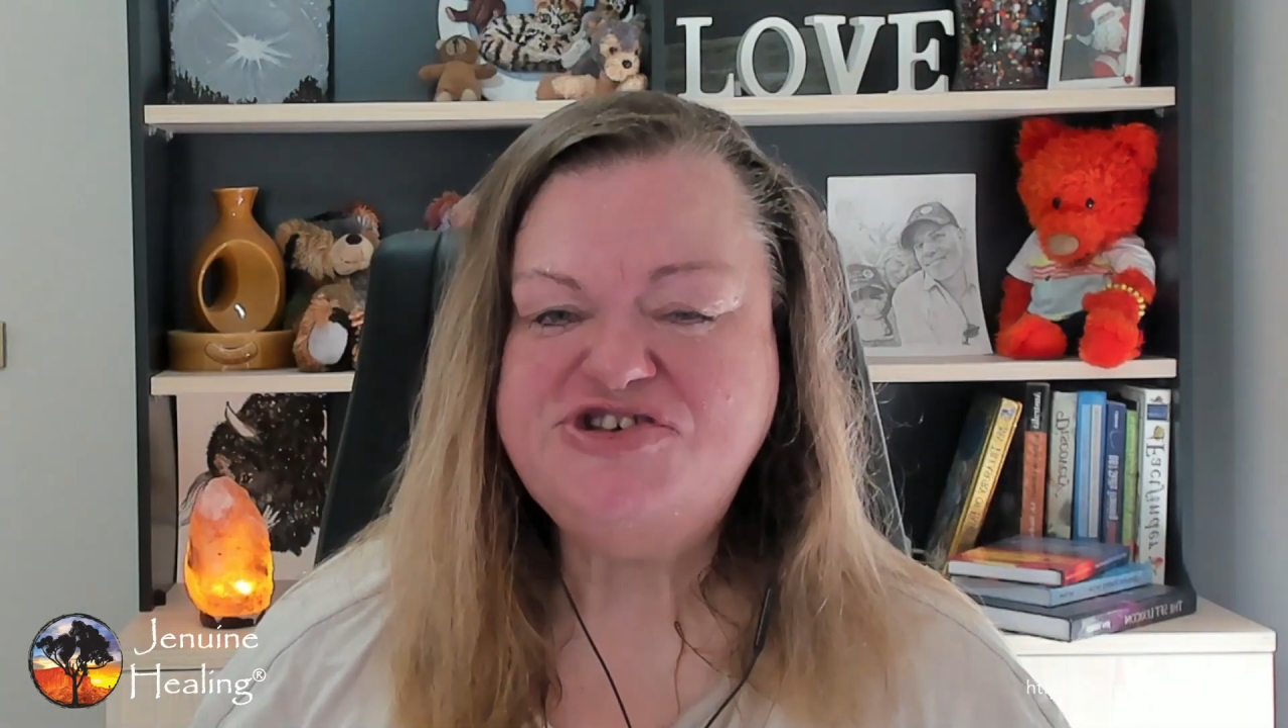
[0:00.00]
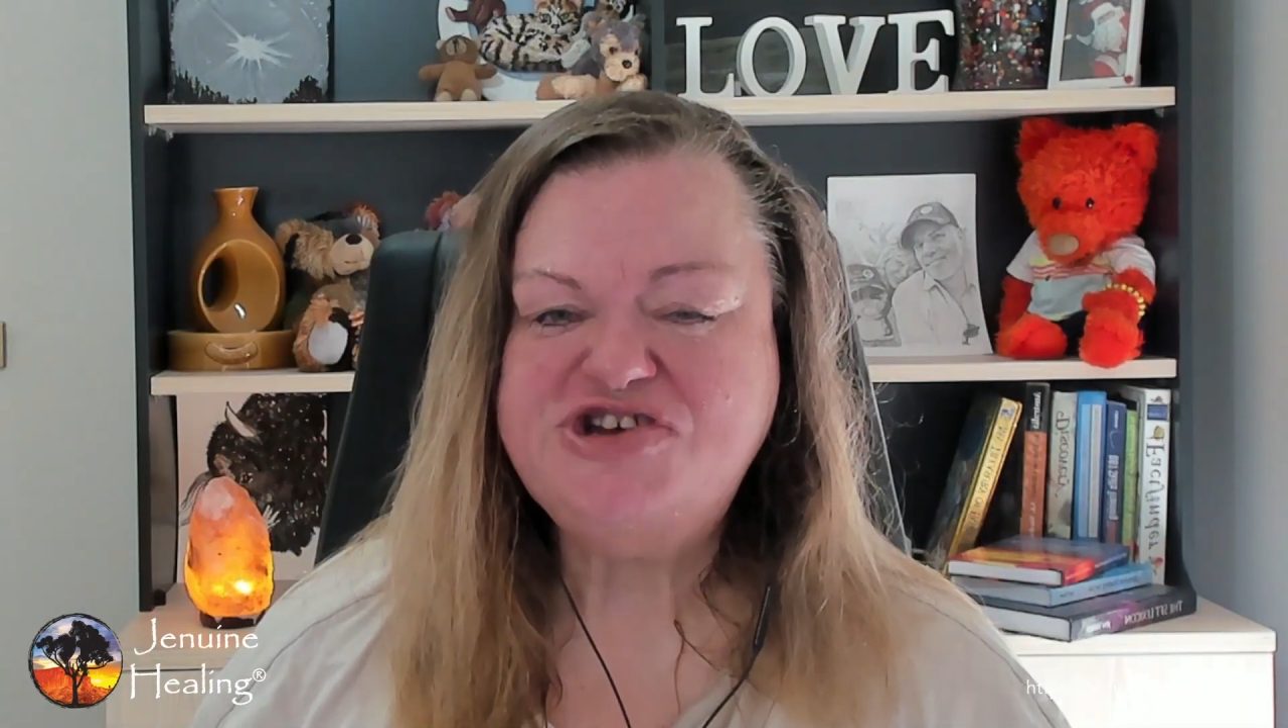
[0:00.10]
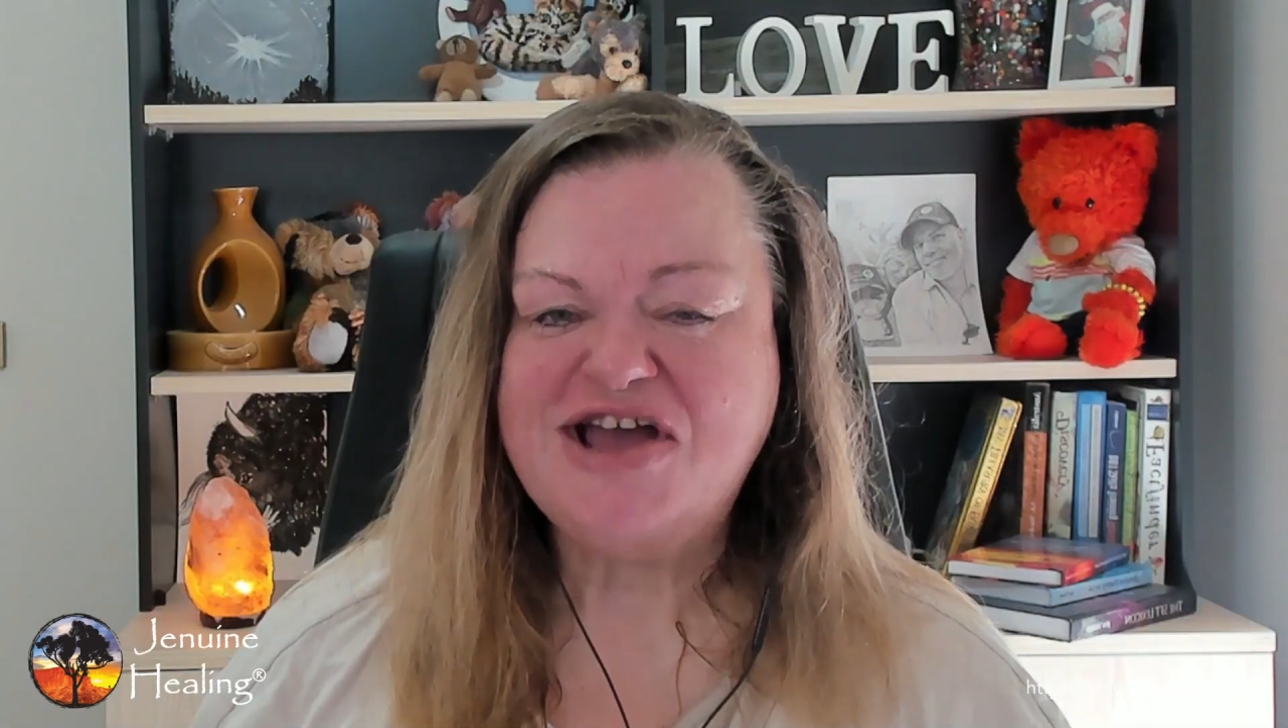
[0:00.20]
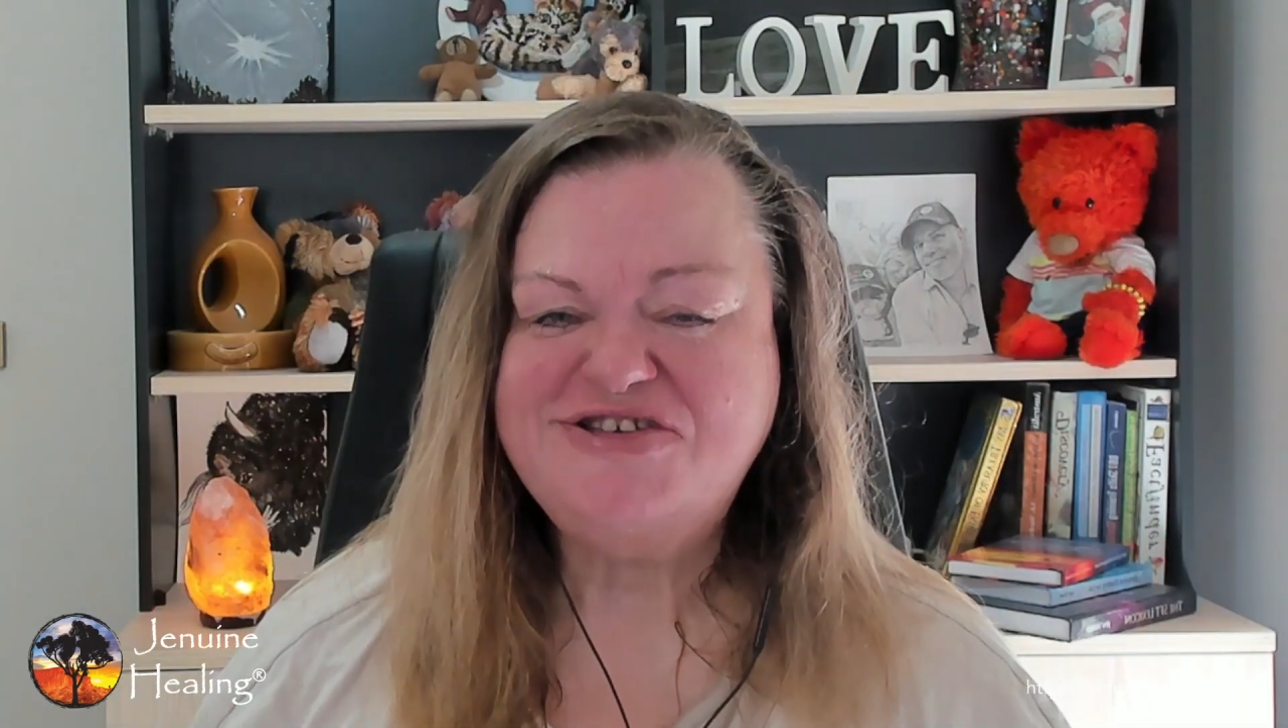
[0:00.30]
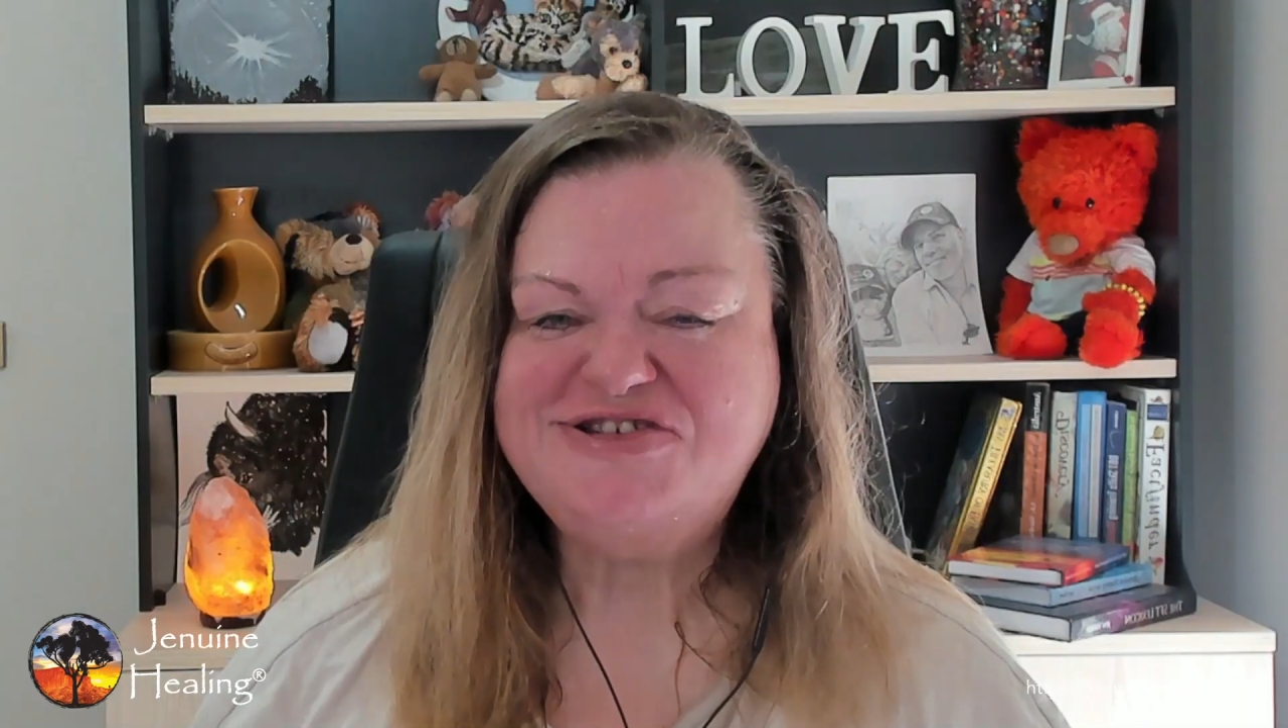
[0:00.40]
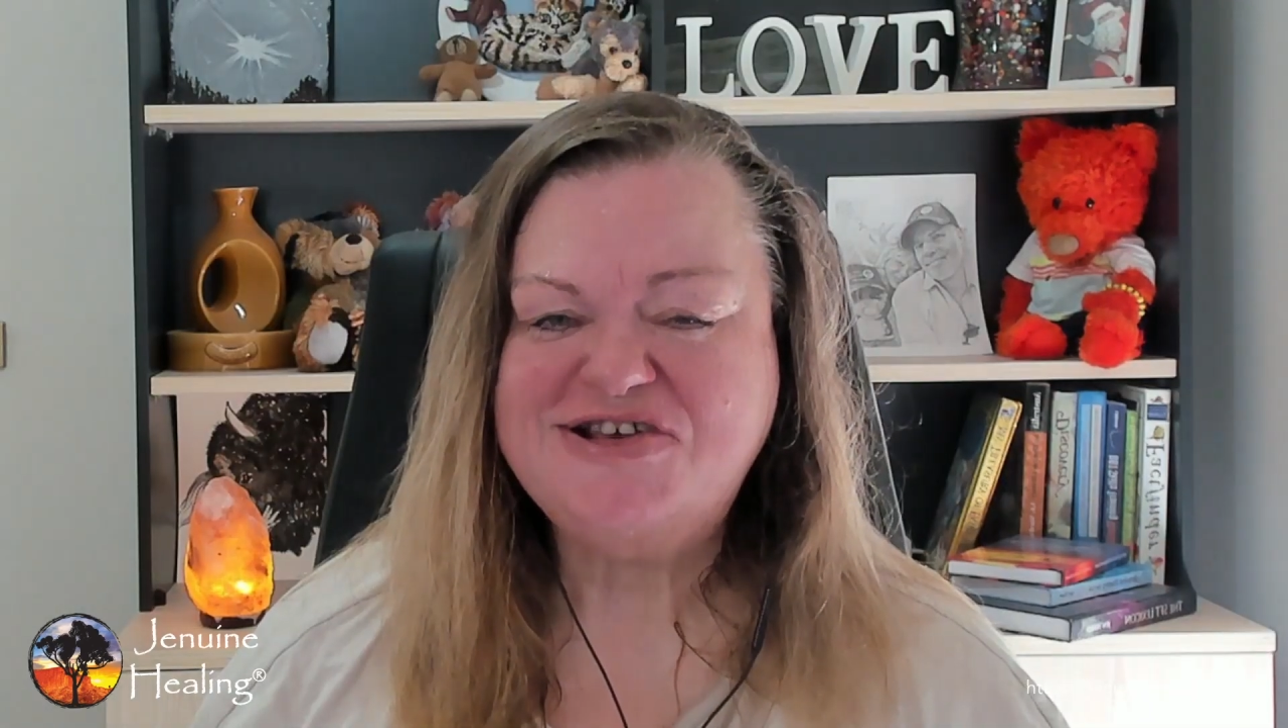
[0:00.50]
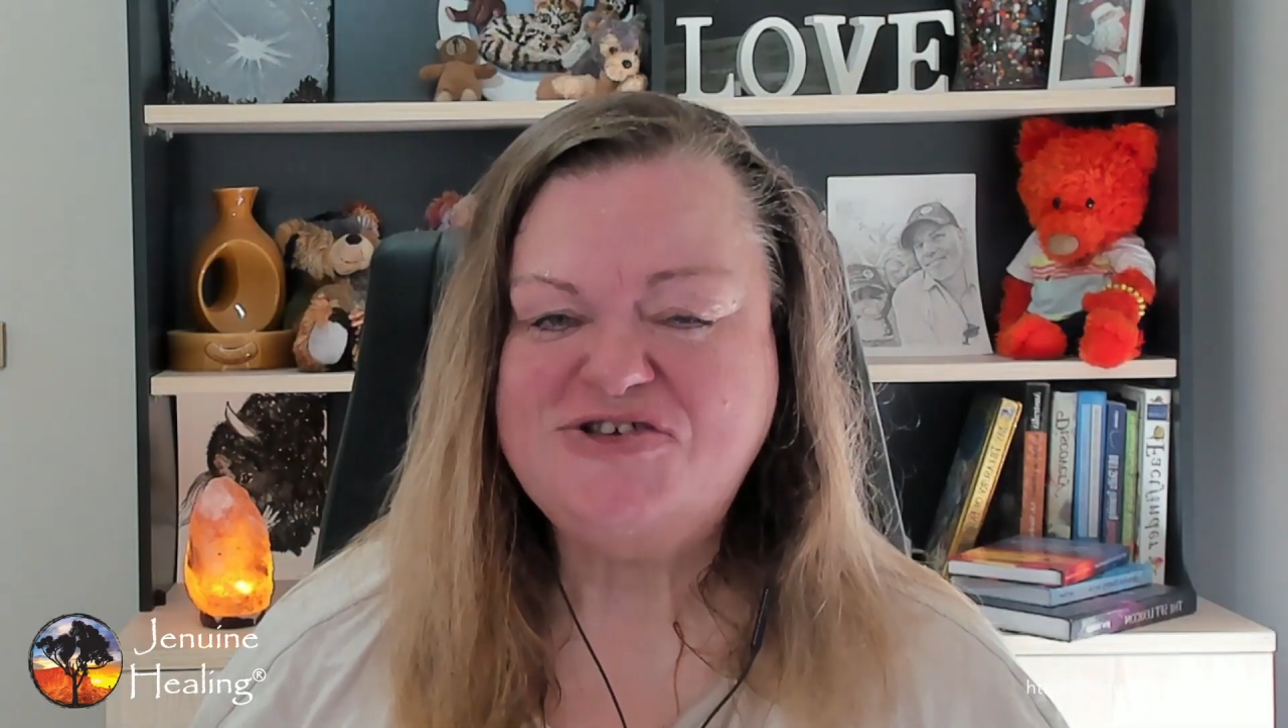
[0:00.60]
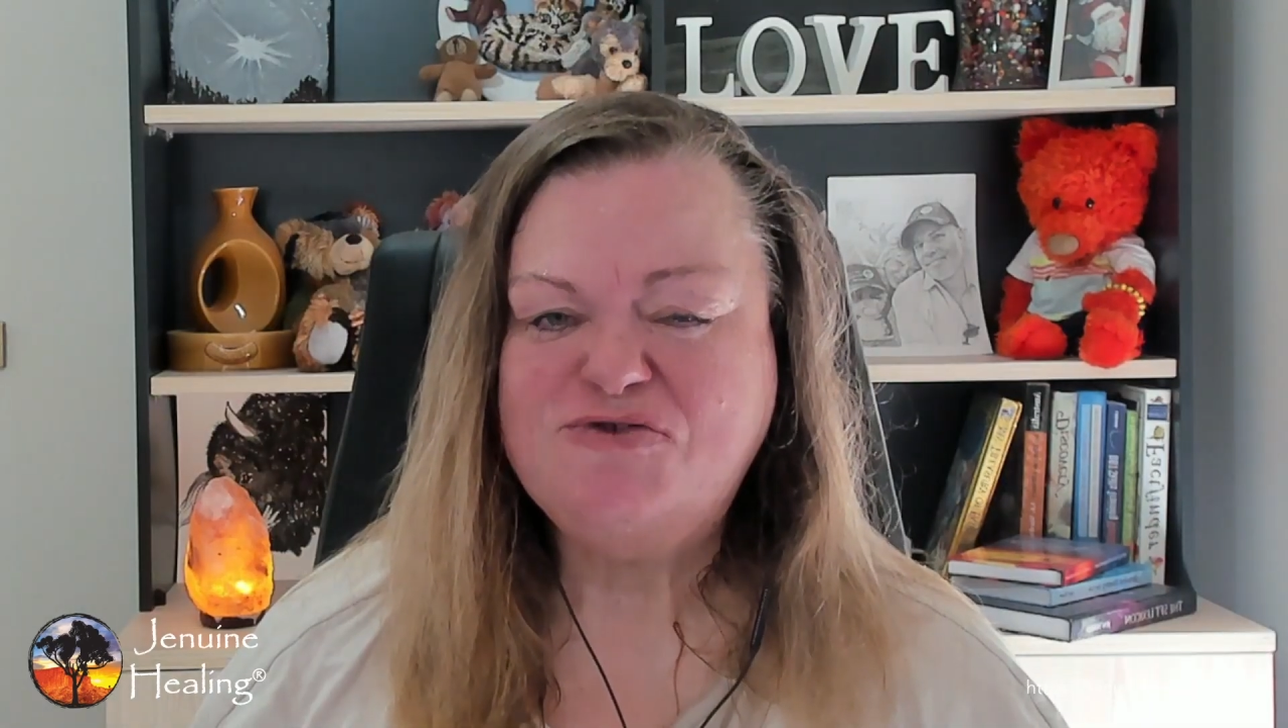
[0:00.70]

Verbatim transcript: justice